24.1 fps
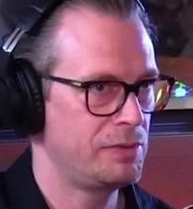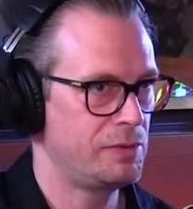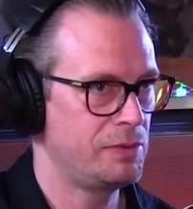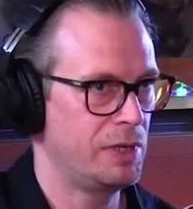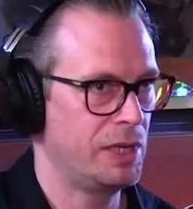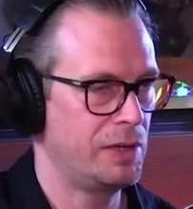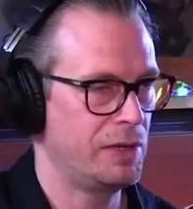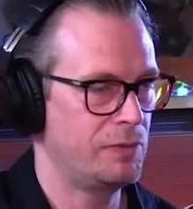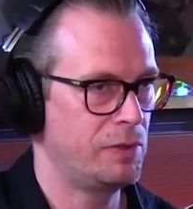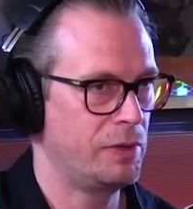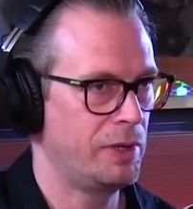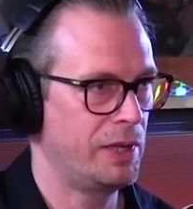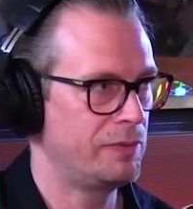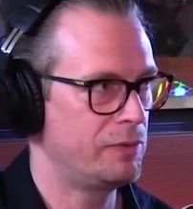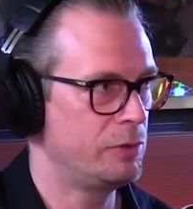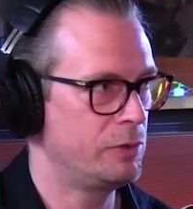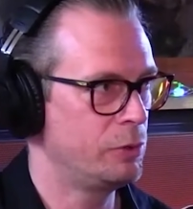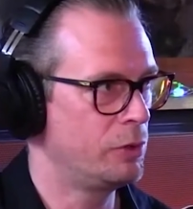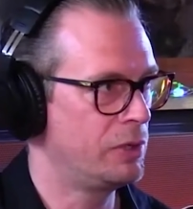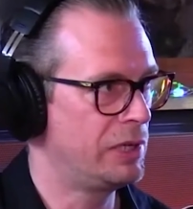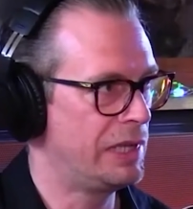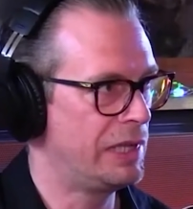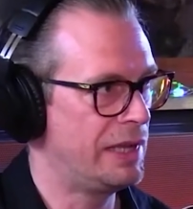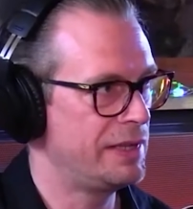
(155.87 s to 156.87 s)
You have to have
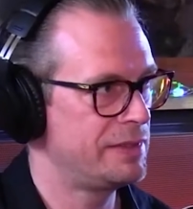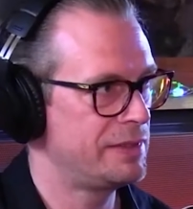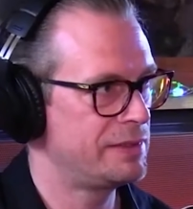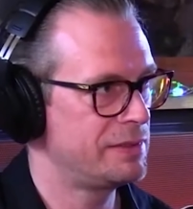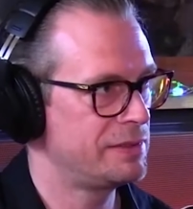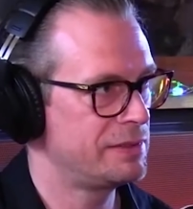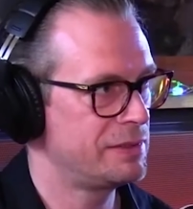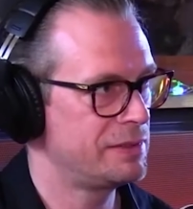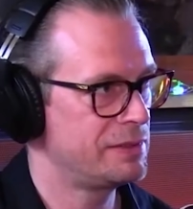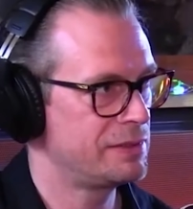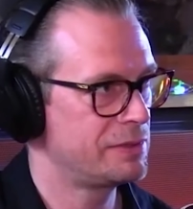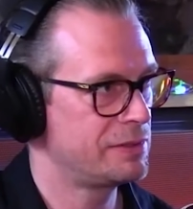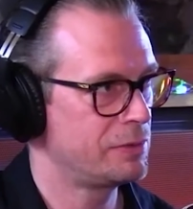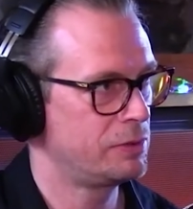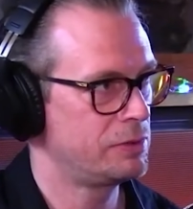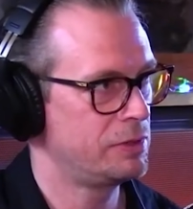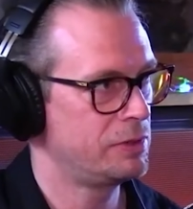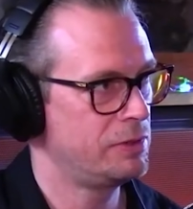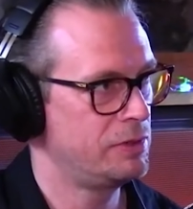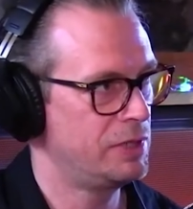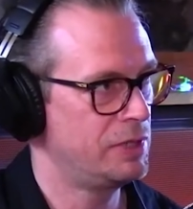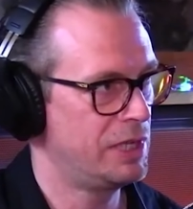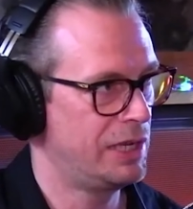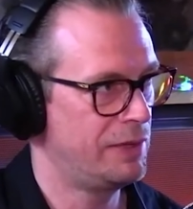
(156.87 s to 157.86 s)
your licenses
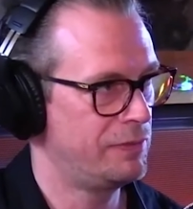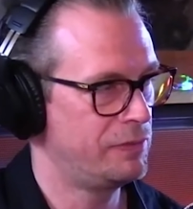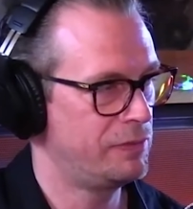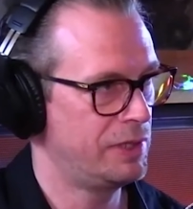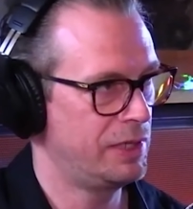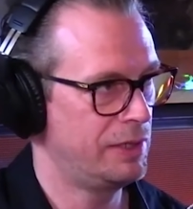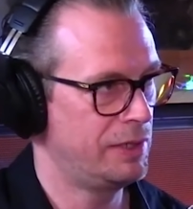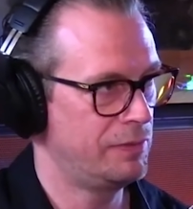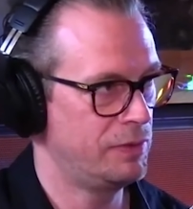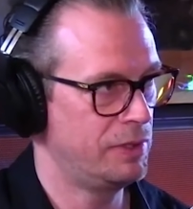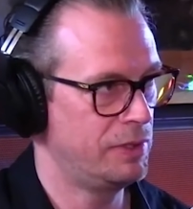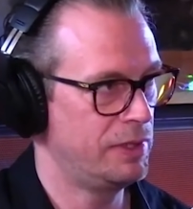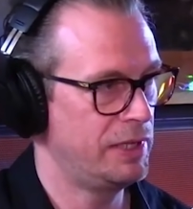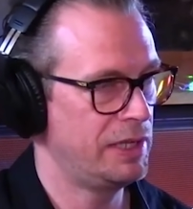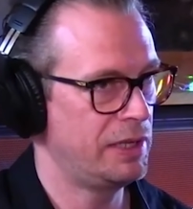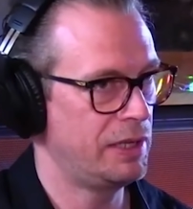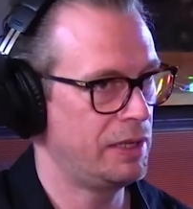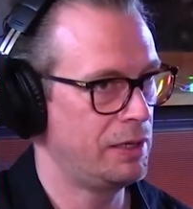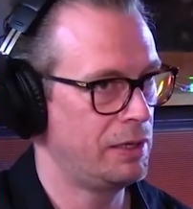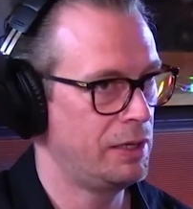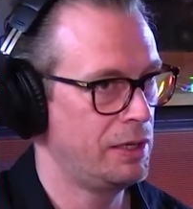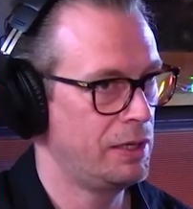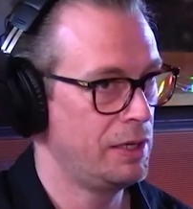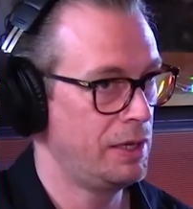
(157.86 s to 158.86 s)
sorted. You have to have the
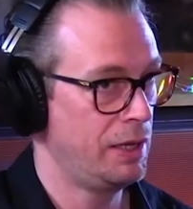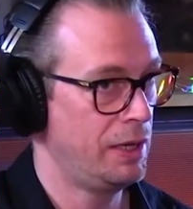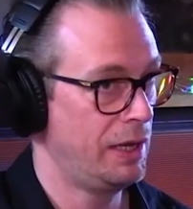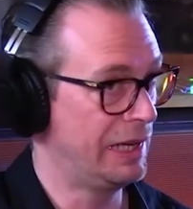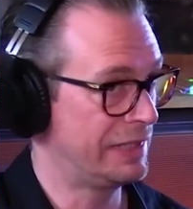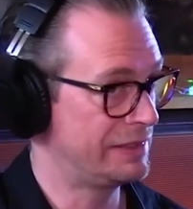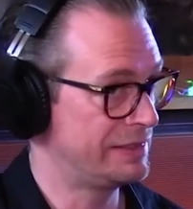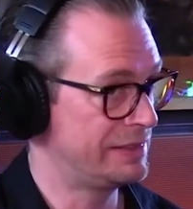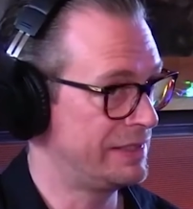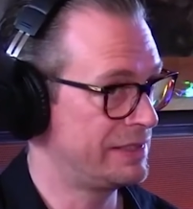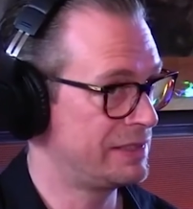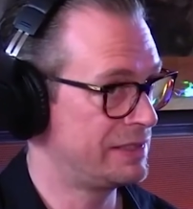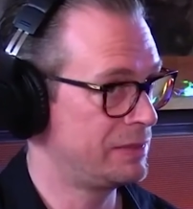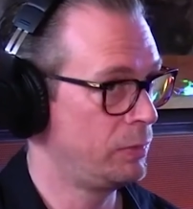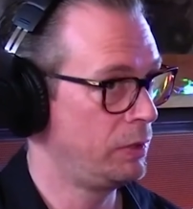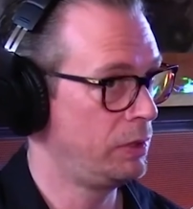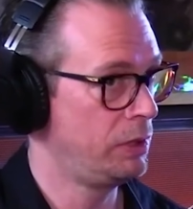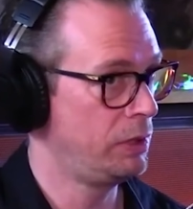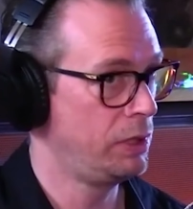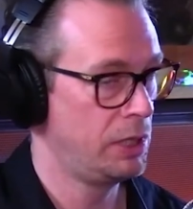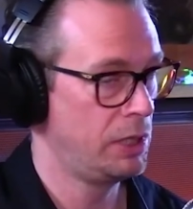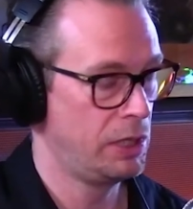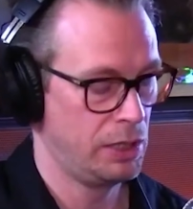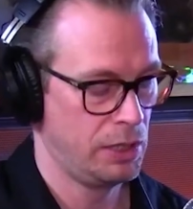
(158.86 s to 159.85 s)
data
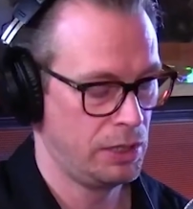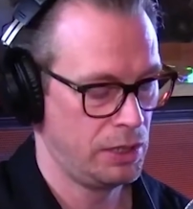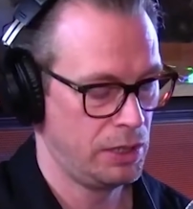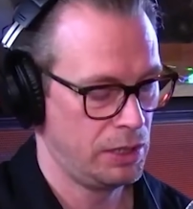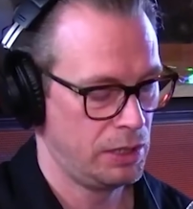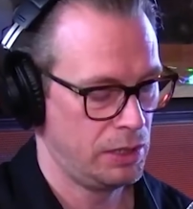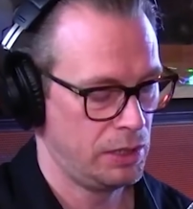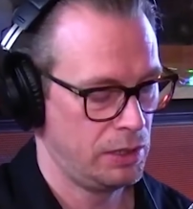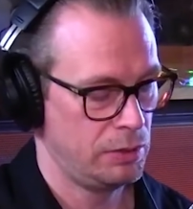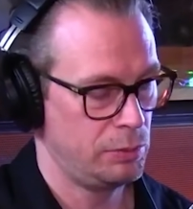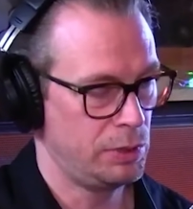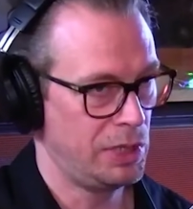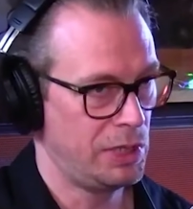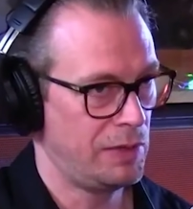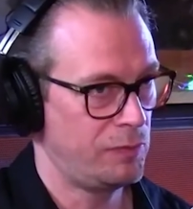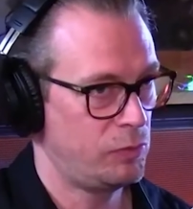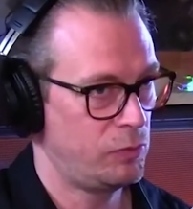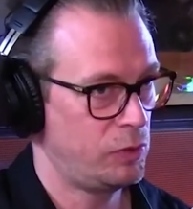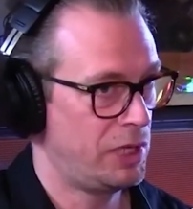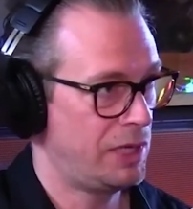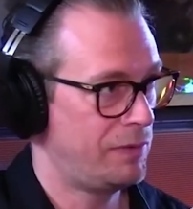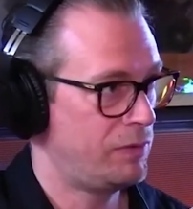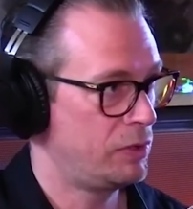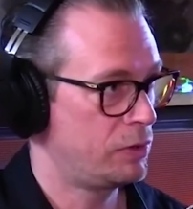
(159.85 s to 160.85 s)
accessible. You have to
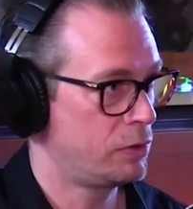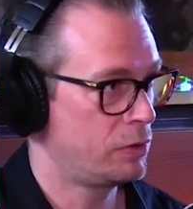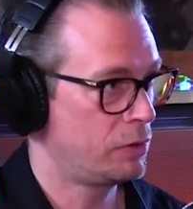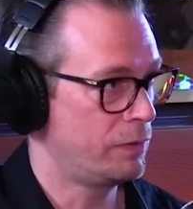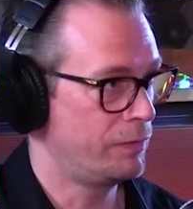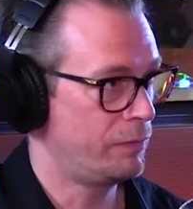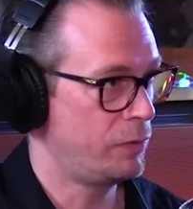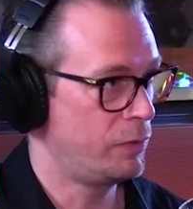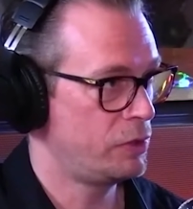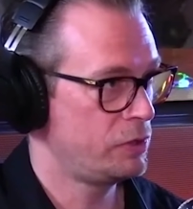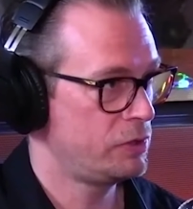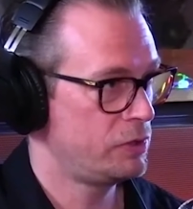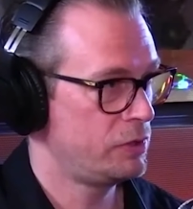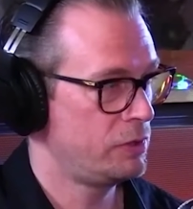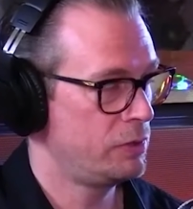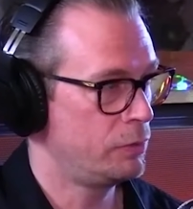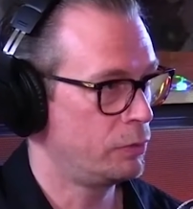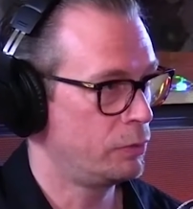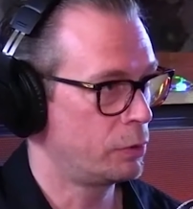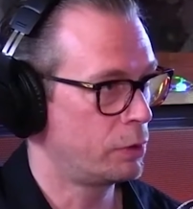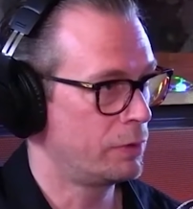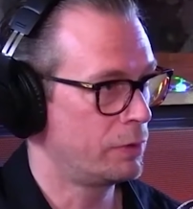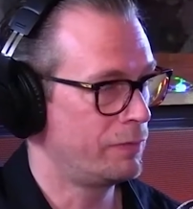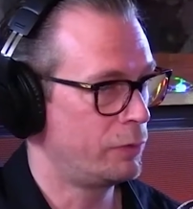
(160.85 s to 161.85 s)
have it converted or
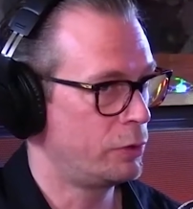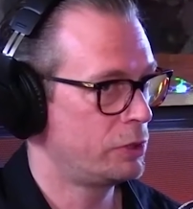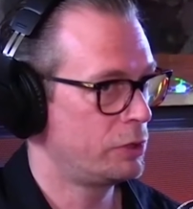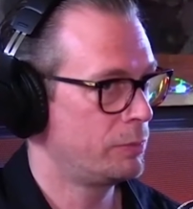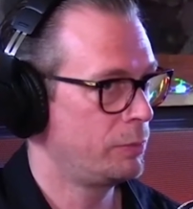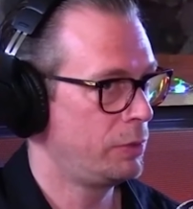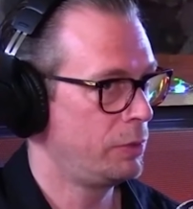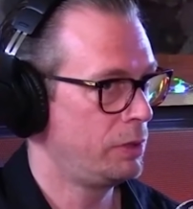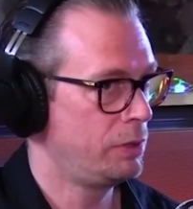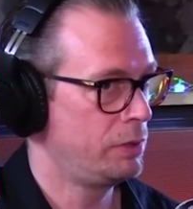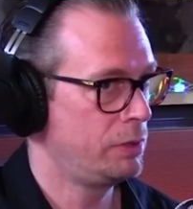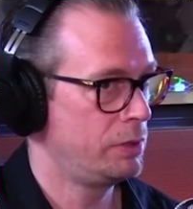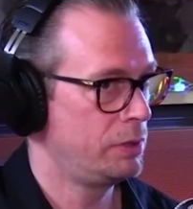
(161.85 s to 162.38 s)
convertible.